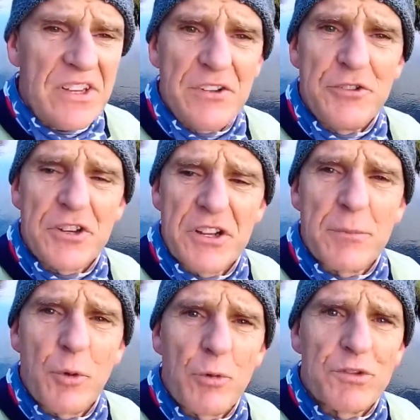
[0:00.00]
You're going to
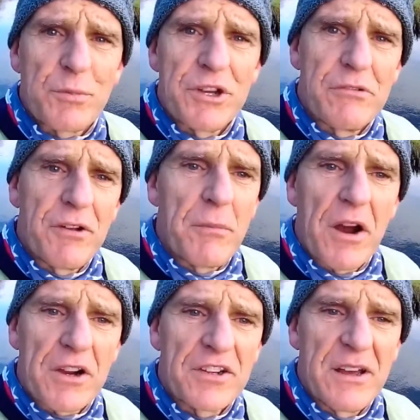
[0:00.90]
always put your own
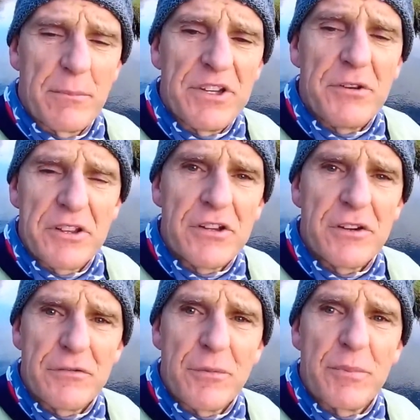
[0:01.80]
mark on it, but you can
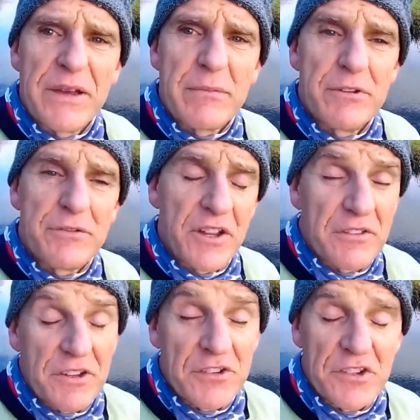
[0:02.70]
learn from people who've done
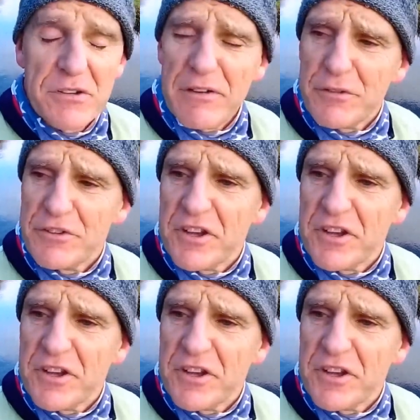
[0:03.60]
things that you haven't